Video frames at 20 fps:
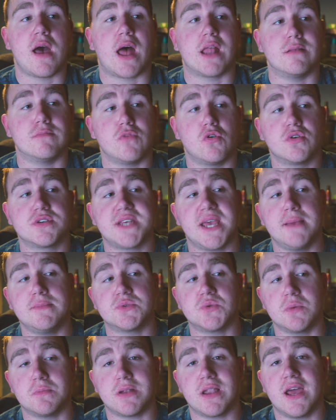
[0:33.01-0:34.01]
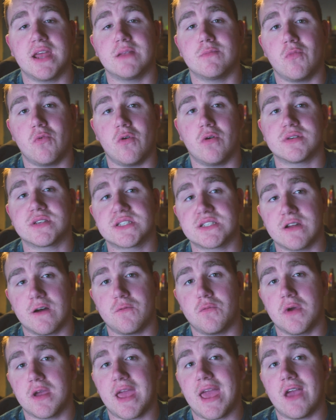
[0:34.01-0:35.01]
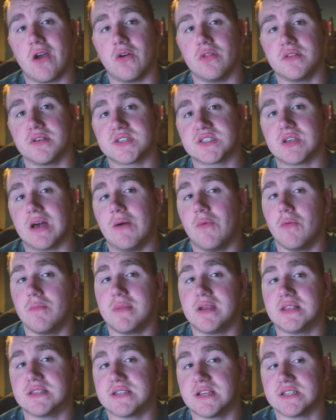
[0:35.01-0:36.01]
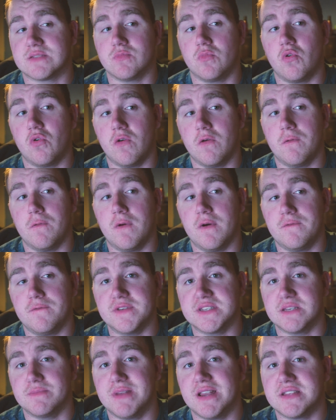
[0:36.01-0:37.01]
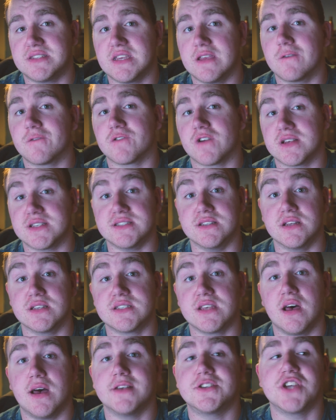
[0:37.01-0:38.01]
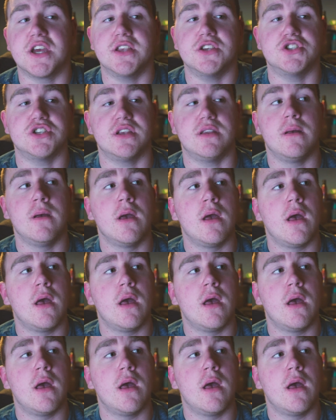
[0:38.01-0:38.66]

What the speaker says: And the more teams we play, the more stuff we're getting on the site, what means there's more visibility for us in the search engine.